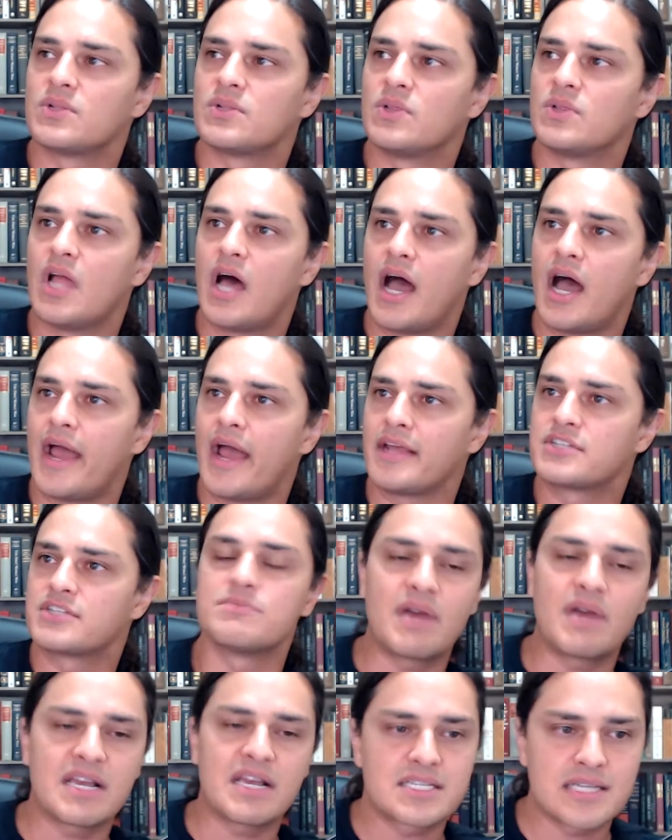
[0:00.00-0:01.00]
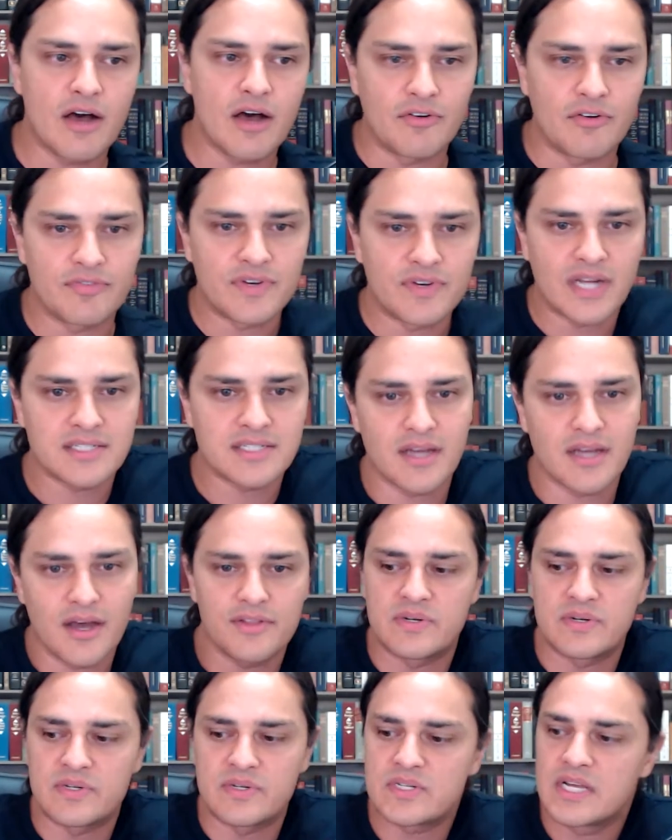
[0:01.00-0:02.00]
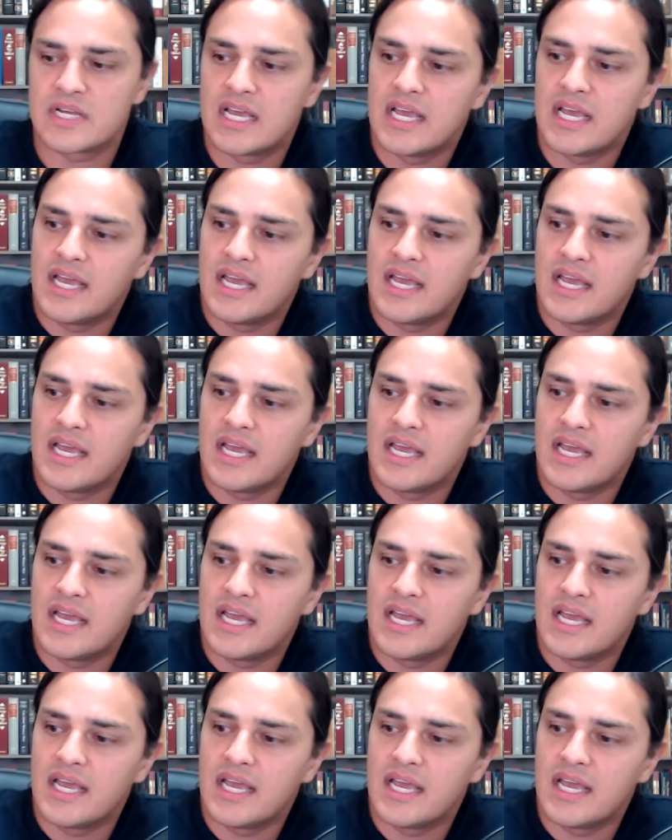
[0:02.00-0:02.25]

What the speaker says: lie to myself, not to others.